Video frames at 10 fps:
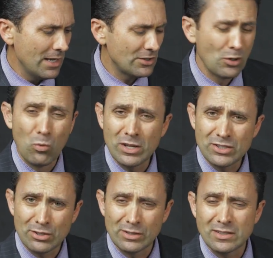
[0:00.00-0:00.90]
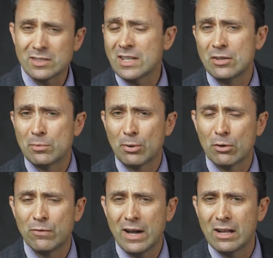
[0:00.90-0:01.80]
And so once there is a standard
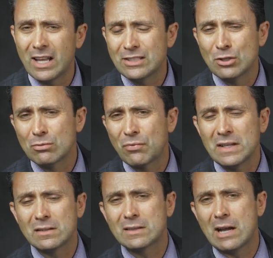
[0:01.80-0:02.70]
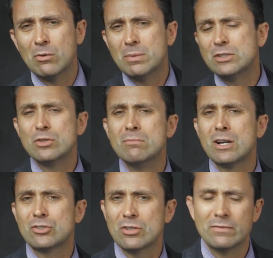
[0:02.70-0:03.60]
profile, I don't think that that will be too
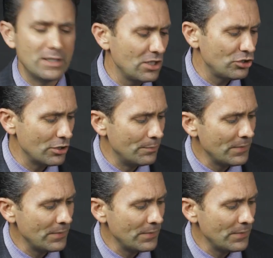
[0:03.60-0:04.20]
much of an issue.